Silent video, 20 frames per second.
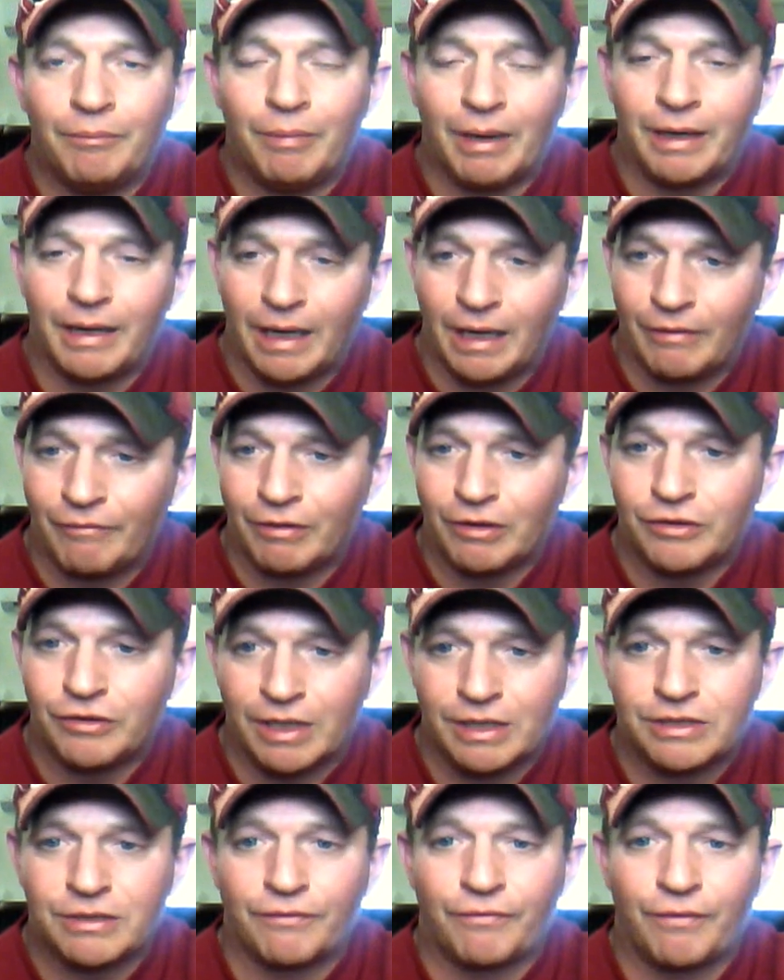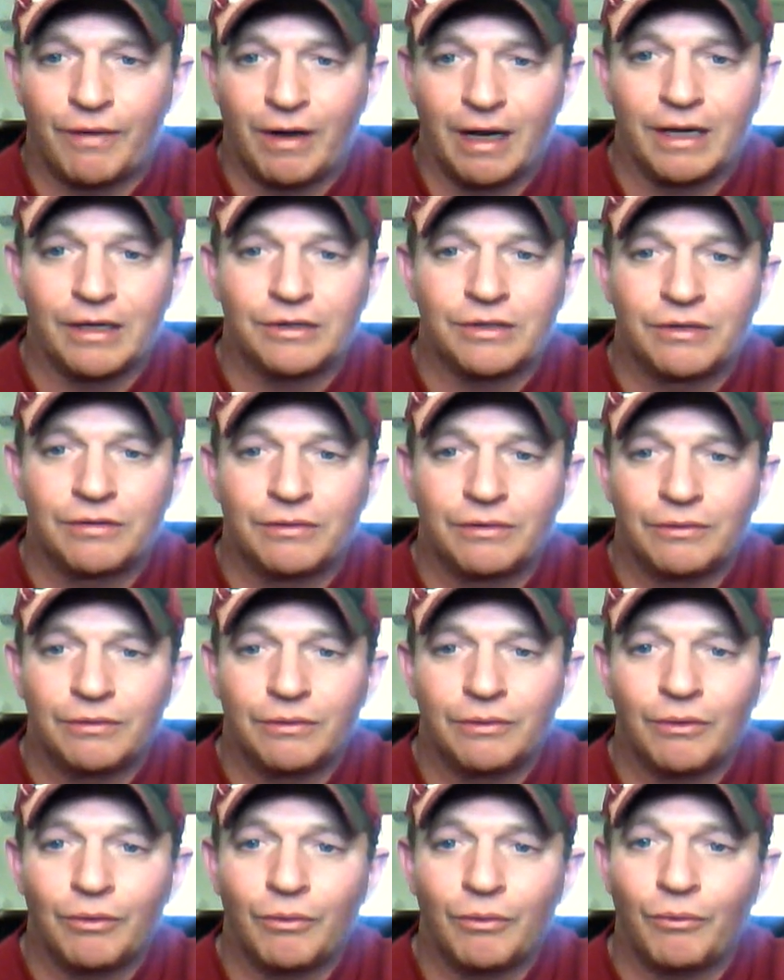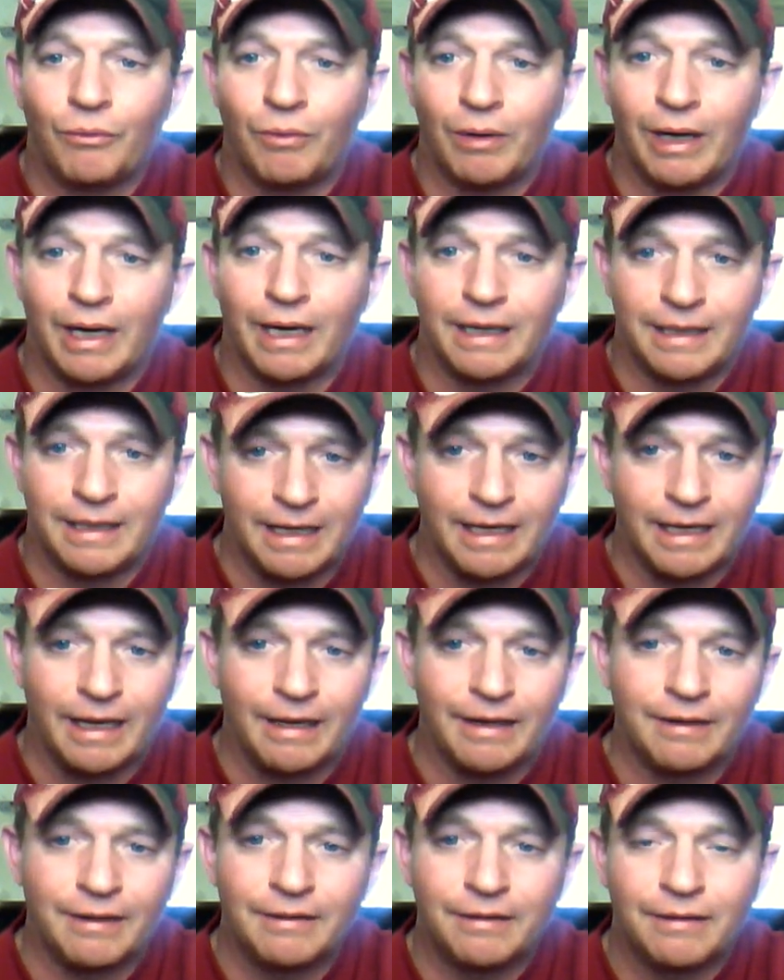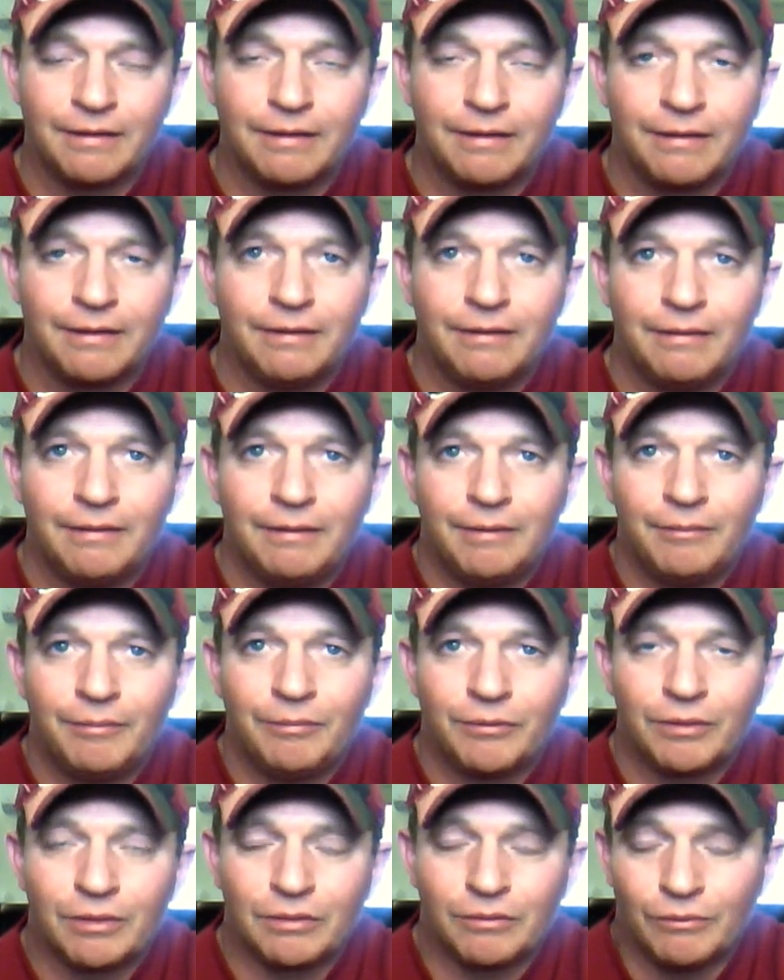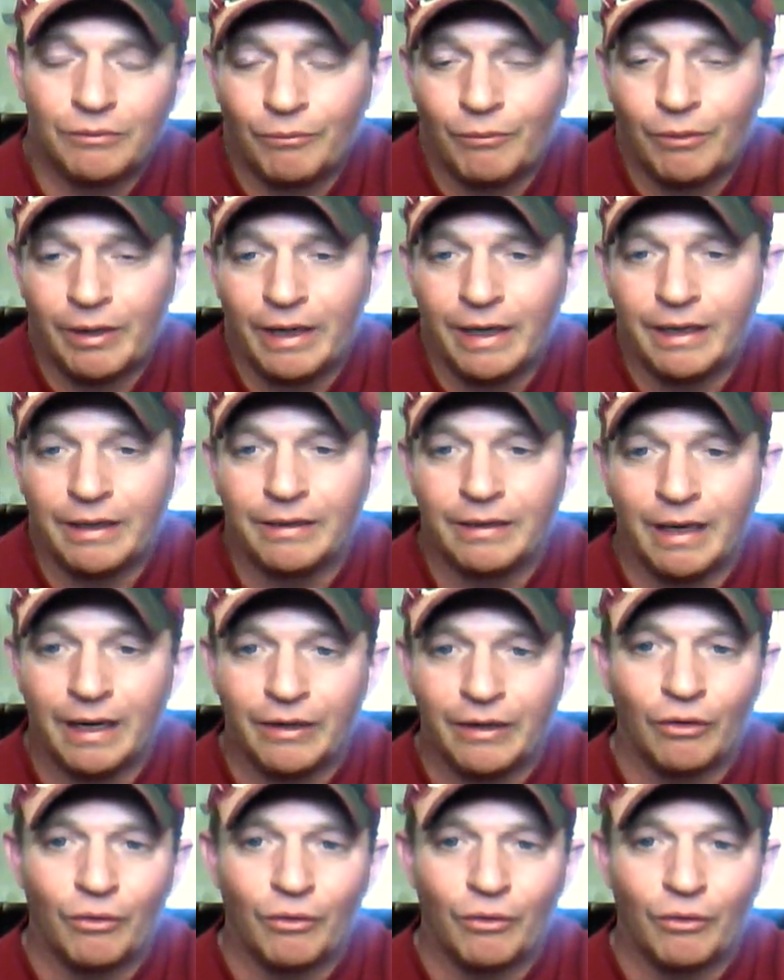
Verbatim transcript: but none of it justifies what I did. And what I, I